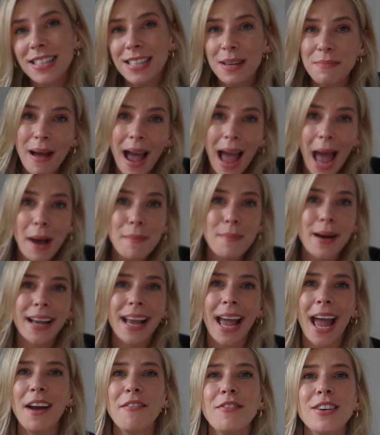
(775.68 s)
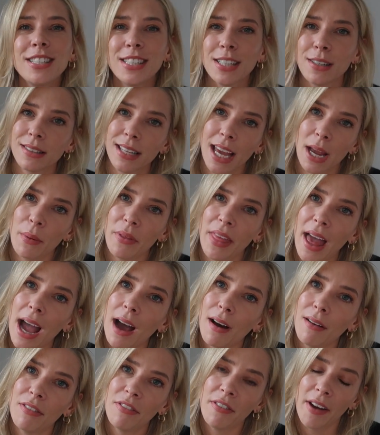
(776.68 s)
that's in my handbag every single day
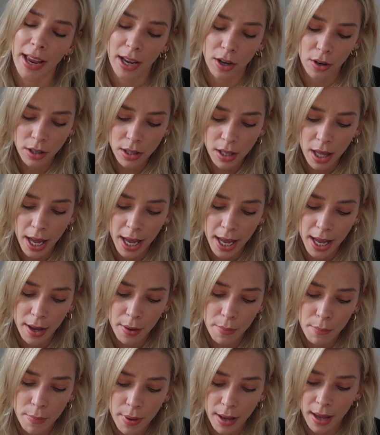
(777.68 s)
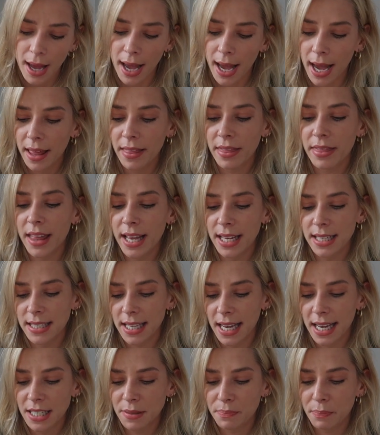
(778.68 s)
without fail.
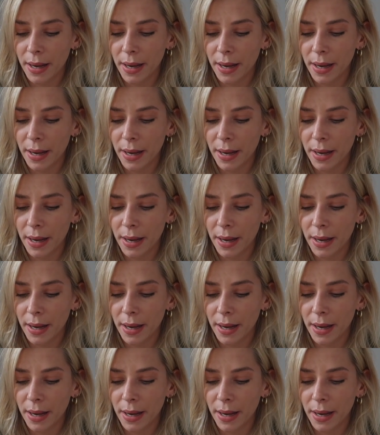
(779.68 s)
This is